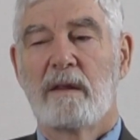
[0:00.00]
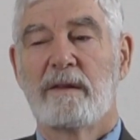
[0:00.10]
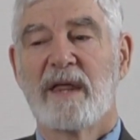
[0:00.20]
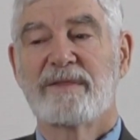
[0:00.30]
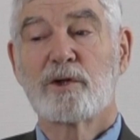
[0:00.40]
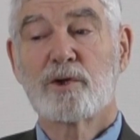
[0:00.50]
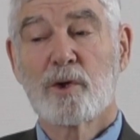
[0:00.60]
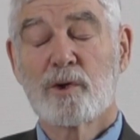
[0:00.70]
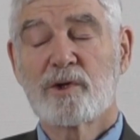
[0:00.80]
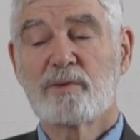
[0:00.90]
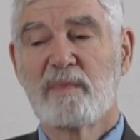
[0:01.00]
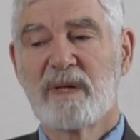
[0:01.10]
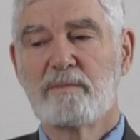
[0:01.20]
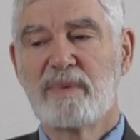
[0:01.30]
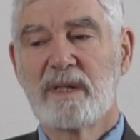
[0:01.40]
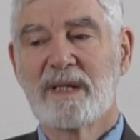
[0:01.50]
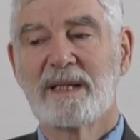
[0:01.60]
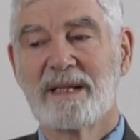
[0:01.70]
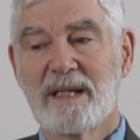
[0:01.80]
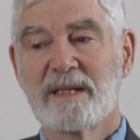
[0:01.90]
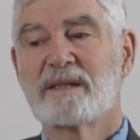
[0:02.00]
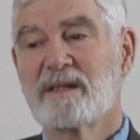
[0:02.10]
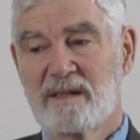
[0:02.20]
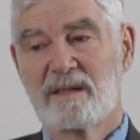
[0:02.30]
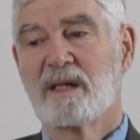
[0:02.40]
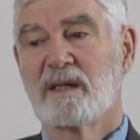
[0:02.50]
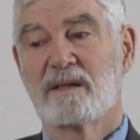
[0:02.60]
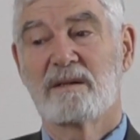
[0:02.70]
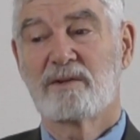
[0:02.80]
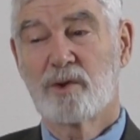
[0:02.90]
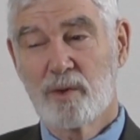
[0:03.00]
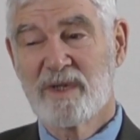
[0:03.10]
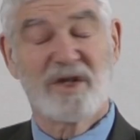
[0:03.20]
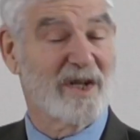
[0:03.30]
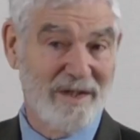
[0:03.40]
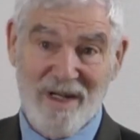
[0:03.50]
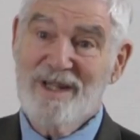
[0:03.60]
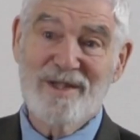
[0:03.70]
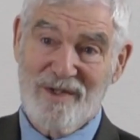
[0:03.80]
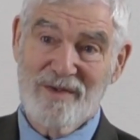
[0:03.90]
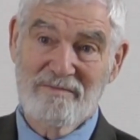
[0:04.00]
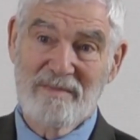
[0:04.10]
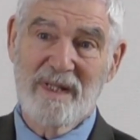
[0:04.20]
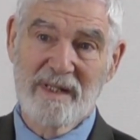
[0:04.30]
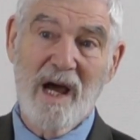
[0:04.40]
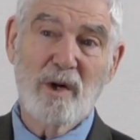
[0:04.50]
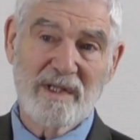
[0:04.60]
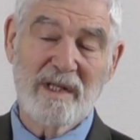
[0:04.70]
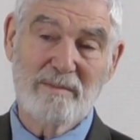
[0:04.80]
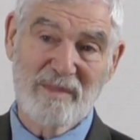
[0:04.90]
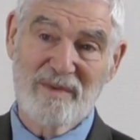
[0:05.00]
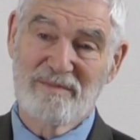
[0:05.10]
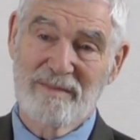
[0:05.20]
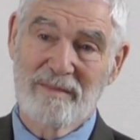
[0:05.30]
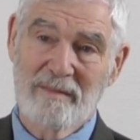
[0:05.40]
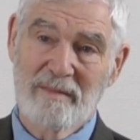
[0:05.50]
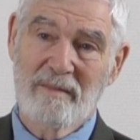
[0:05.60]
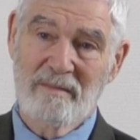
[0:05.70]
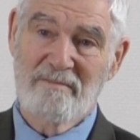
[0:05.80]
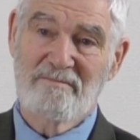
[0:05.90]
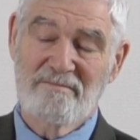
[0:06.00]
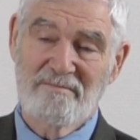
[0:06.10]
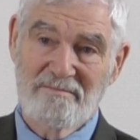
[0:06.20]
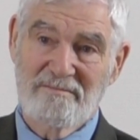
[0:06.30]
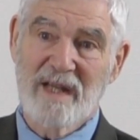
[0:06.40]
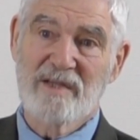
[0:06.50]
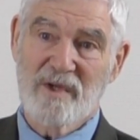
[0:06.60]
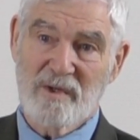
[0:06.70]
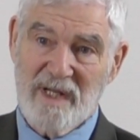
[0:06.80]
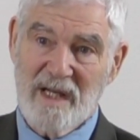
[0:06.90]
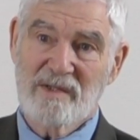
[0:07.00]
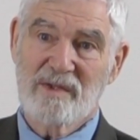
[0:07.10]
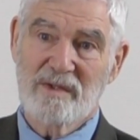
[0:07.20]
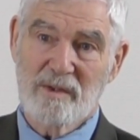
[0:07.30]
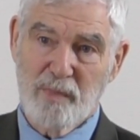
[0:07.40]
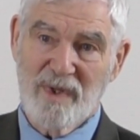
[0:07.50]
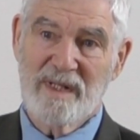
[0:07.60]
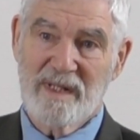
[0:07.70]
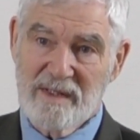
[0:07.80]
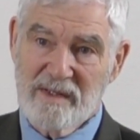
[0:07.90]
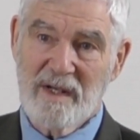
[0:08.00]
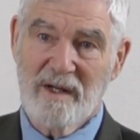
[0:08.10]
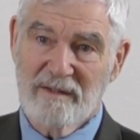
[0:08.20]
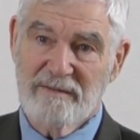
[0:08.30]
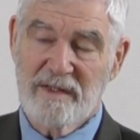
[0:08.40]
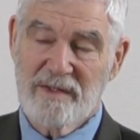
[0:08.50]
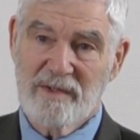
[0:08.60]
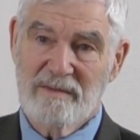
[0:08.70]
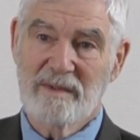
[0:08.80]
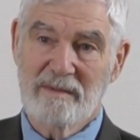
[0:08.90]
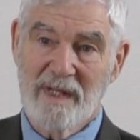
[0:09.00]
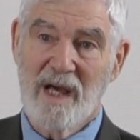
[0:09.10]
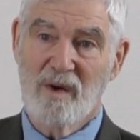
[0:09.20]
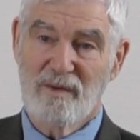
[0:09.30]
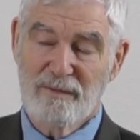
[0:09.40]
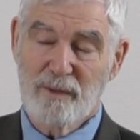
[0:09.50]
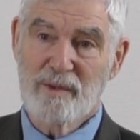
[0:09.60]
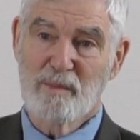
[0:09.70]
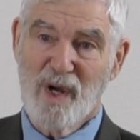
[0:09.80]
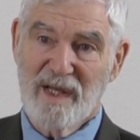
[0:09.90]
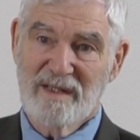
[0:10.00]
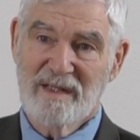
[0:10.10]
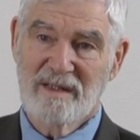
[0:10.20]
That the Church may be a light to the Gentiles in our times. That is our task, to pray and sacrifice now for the bride.